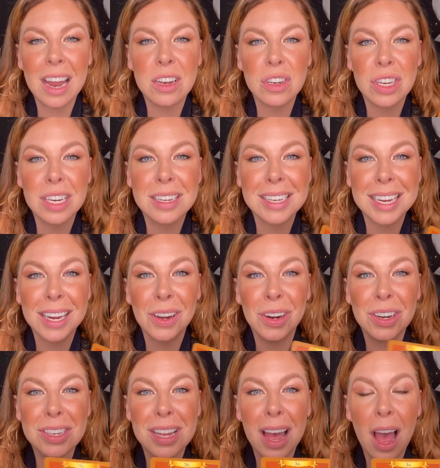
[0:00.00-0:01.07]
and she is
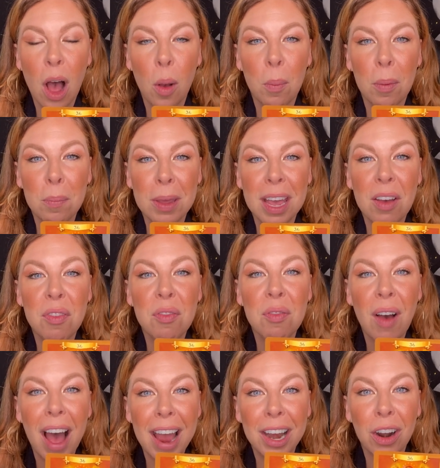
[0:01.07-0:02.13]
here to help be a
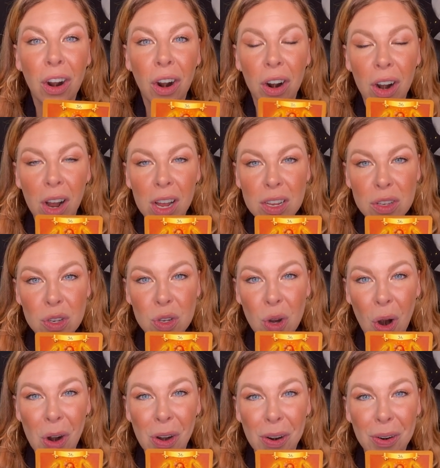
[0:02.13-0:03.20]
fire
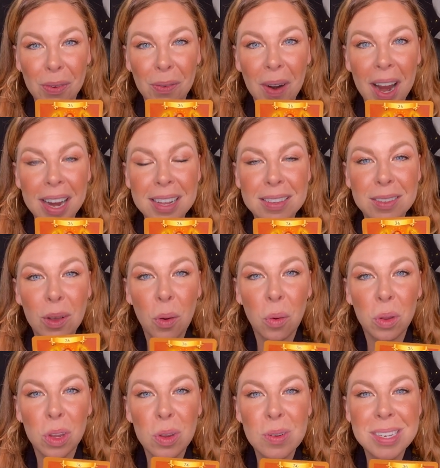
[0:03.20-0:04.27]
starter, right? So
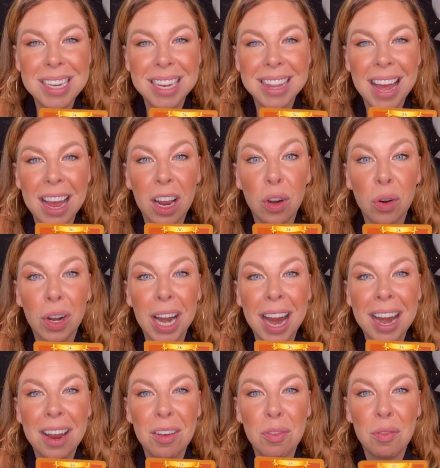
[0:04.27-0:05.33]
using that
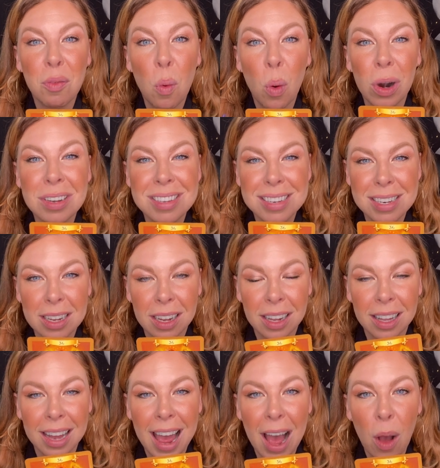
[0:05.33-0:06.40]
creative force to
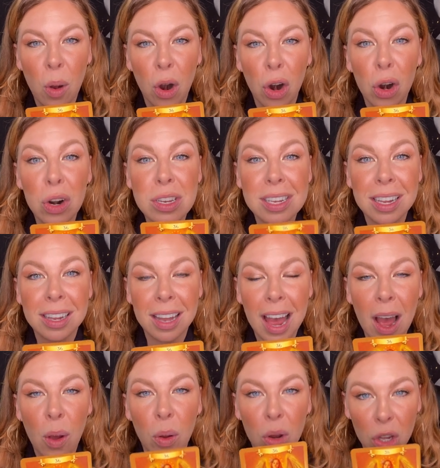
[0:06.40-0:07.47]
allow her to
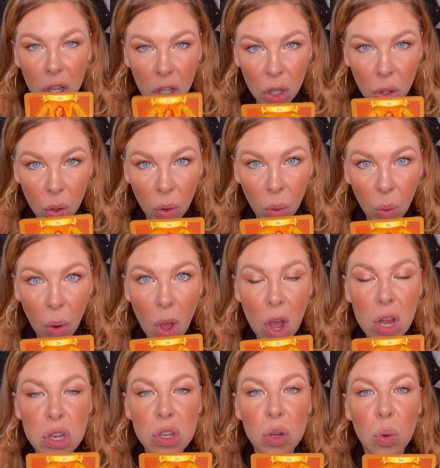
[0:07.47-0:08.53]
allow you
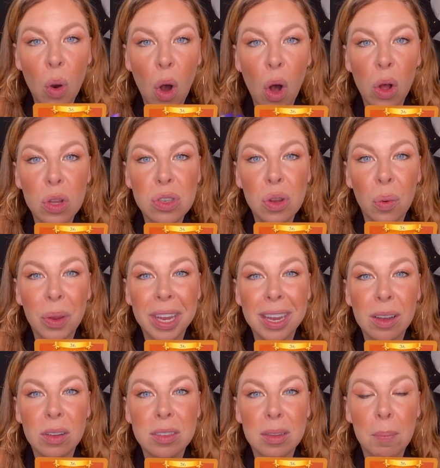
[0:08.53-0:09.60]
to also
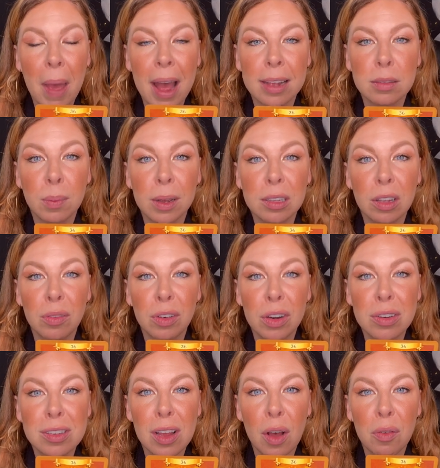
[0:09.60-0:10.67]
heal some aspects of
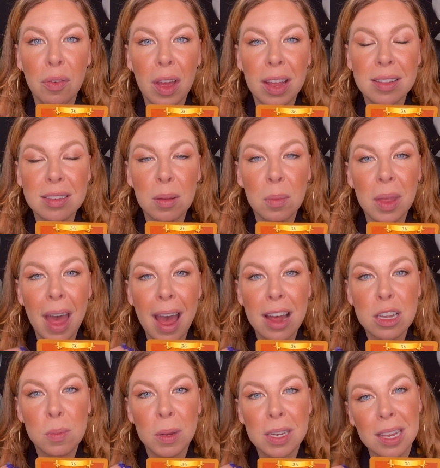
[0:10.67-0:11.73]
yourself and some of the
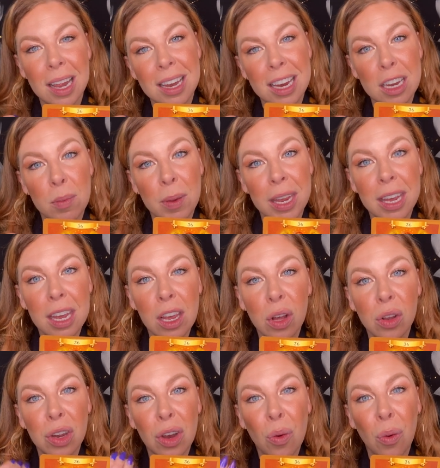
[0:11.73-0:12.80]
aspects that need to be
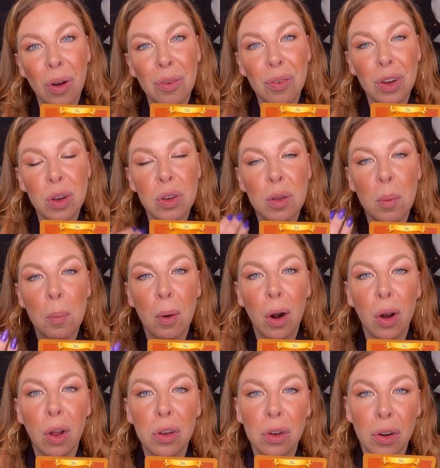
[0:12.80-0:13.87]
healed in order for you to
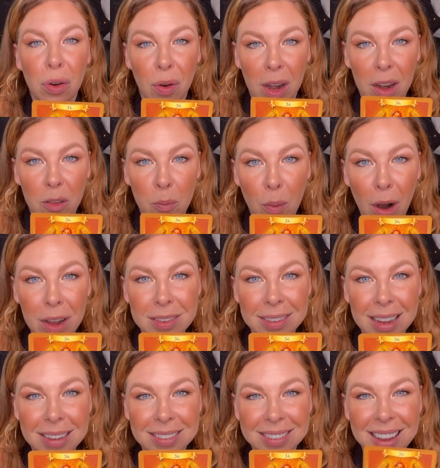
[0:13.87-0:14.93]
embark on your creative
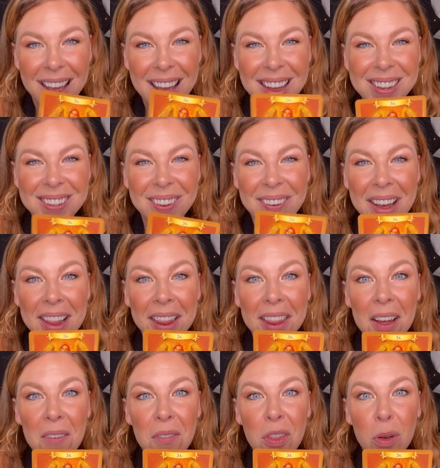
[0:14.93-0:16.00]
process. So I
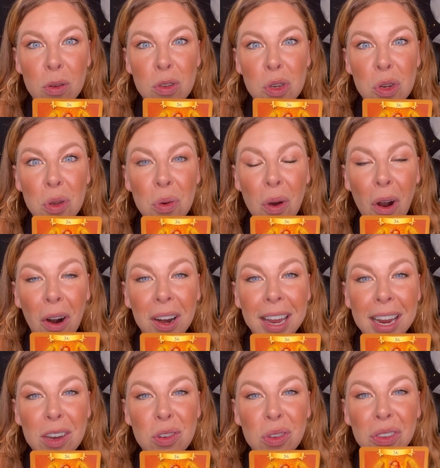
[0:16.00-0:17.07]
love those 2
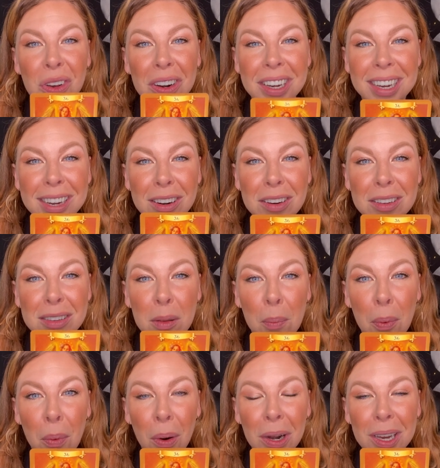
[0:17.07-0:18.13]
archangels are here to
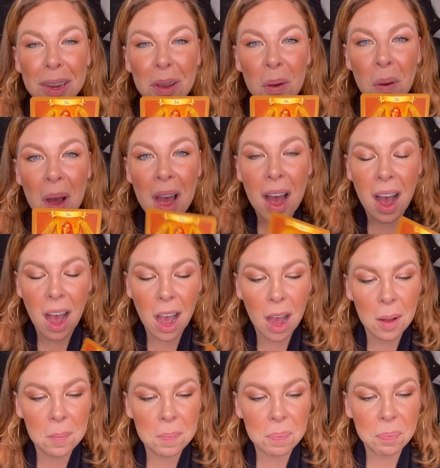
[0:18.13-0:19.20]
support you.
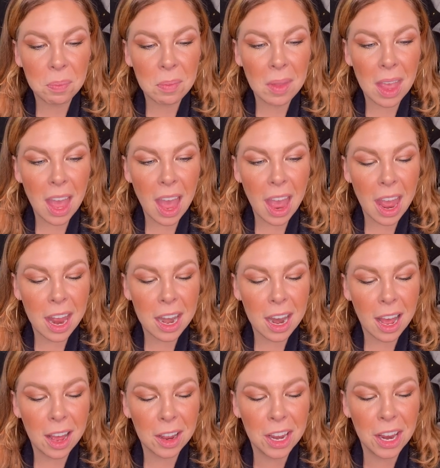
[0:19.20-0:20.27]
And
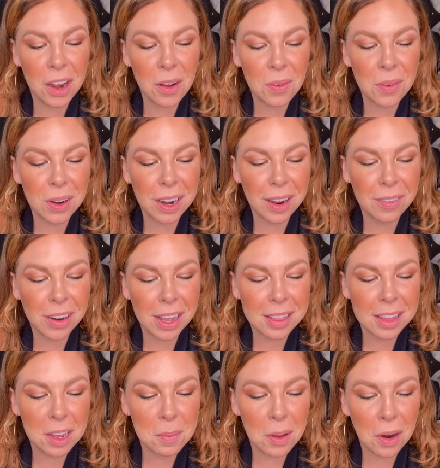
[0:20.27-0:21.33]
you know, when I
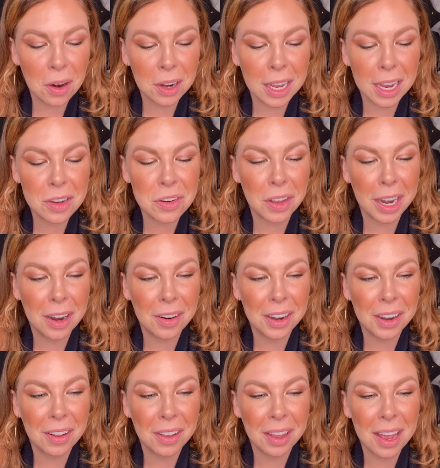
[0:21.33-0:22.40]
think about Archangel
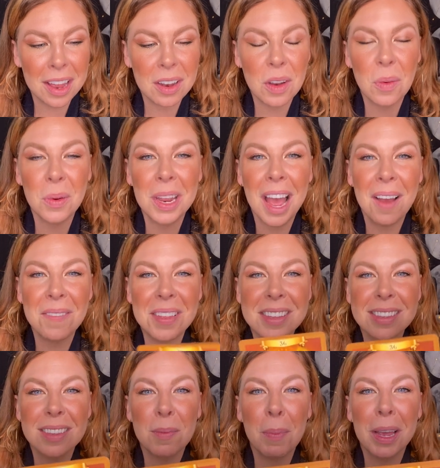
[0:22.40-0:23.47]
Ariel, and we have
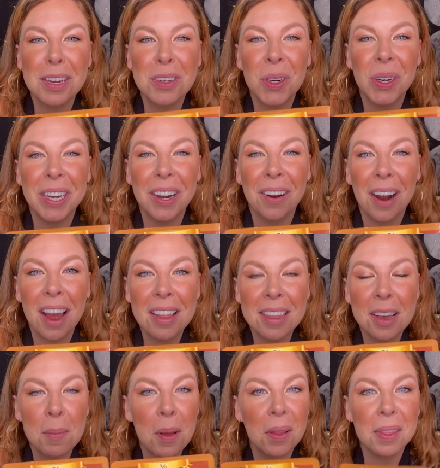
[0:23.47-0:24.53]
this picture here, I
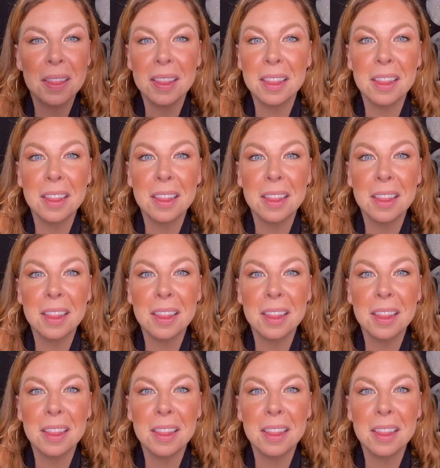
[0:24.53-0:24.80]
think about